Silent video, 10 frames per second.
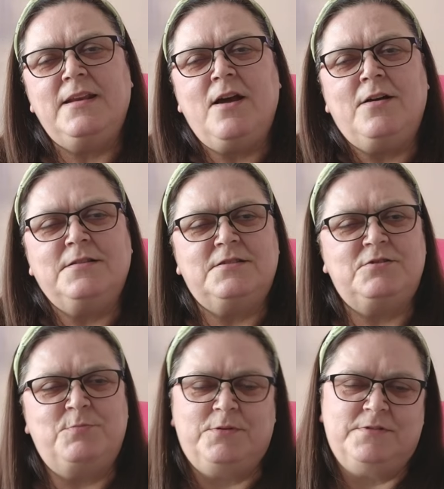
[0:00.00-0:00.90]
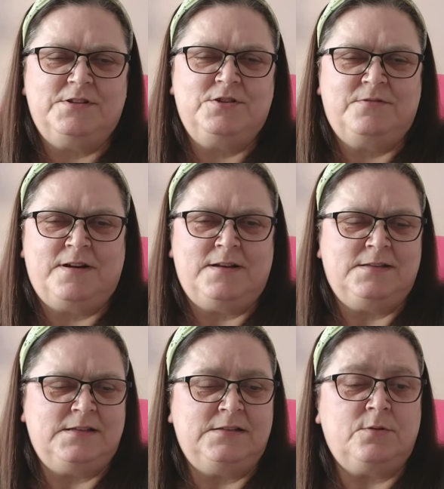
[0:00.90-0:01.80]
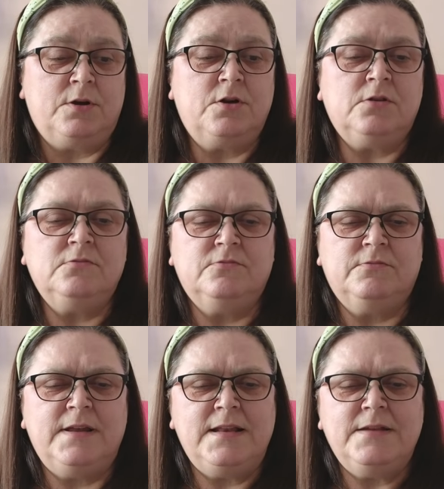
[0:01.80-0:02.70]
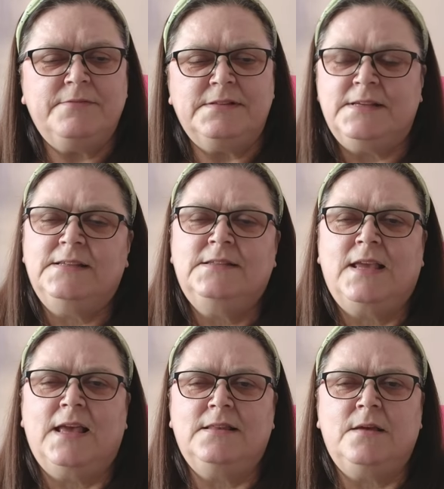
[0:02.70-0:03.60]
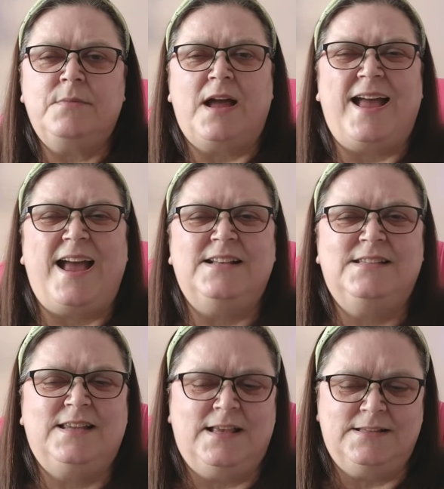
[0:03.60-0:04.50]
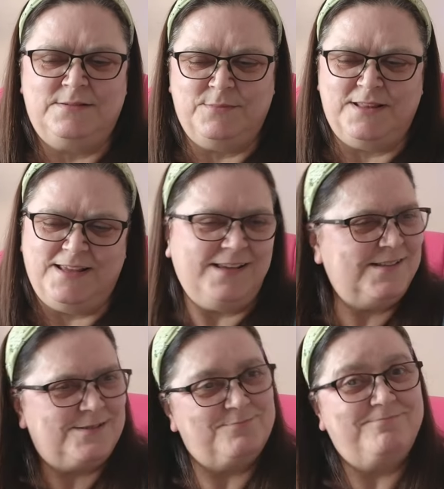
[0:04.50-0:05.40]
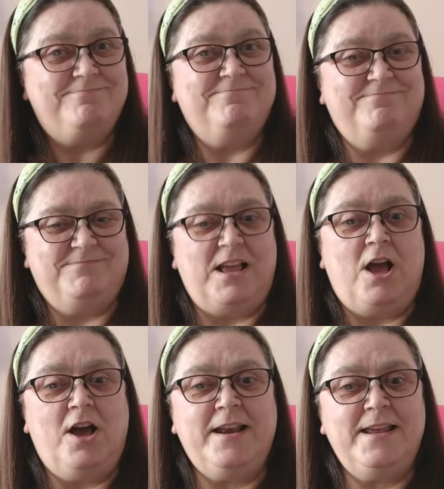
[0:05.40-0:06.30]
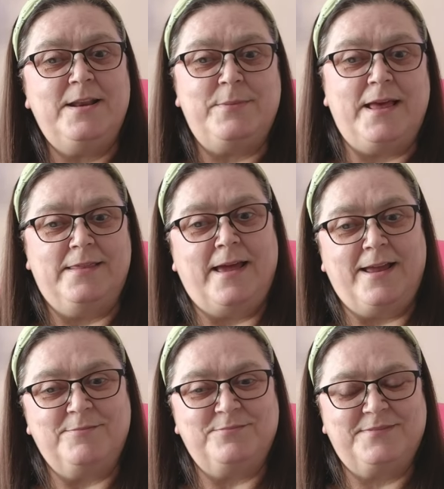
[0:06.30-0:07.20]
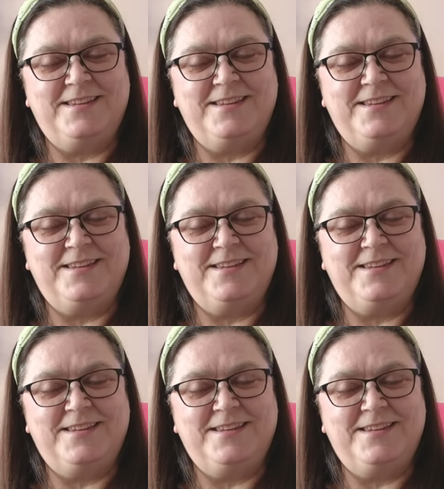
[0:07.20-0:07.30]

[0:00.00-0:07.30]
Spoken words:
enhanced spirituality. So I couldn't really resist getting them. I had to get some of these. I need a bit of that.